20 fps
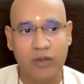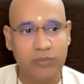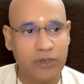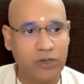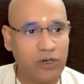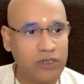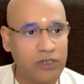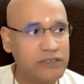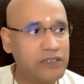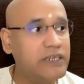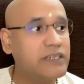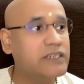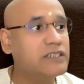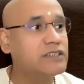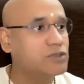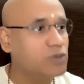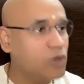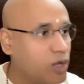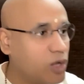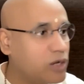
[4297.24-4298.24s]
Because it
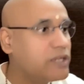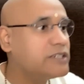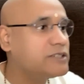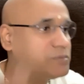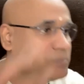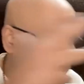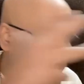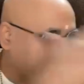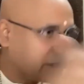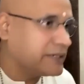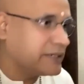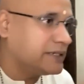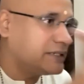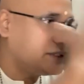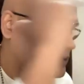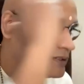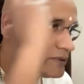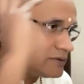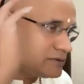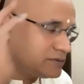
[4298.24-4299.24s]
is knowledge backing
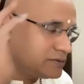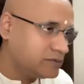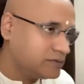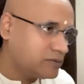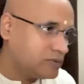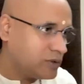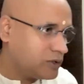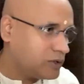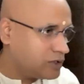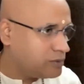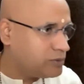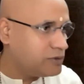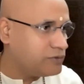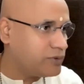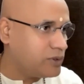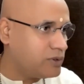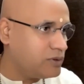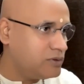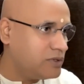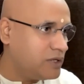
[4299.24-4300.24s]
it. Are you able to
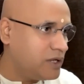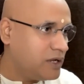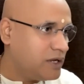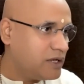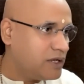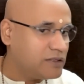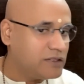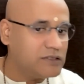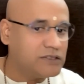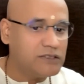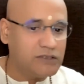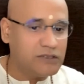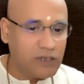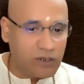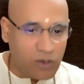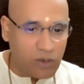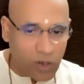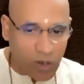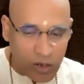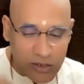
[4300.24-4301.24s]
follow? This is the
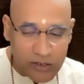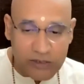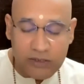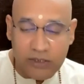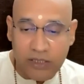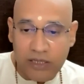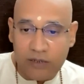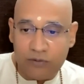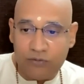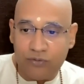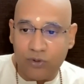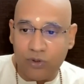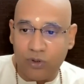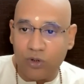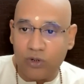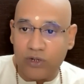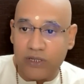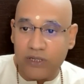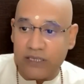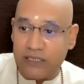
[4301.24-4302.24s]
knowledge,
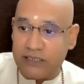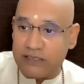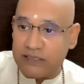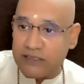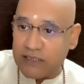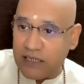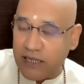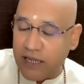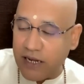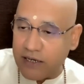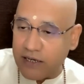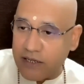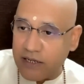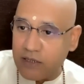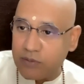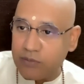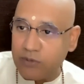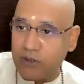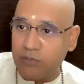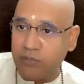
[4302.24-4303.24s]
therefore easily
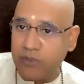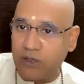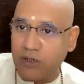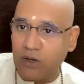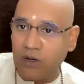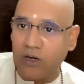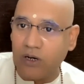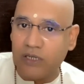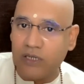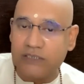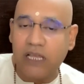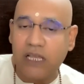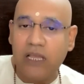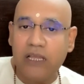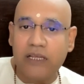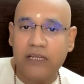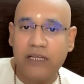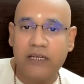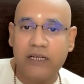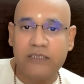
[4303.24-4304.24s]
attainable
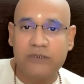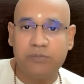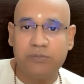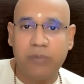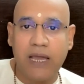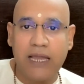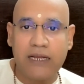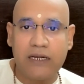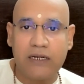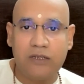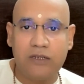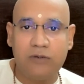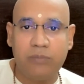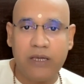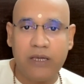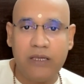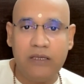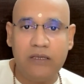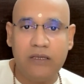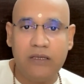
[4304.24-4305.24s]
because it is backed
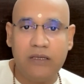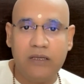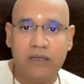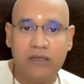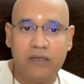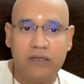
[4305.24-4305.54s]
by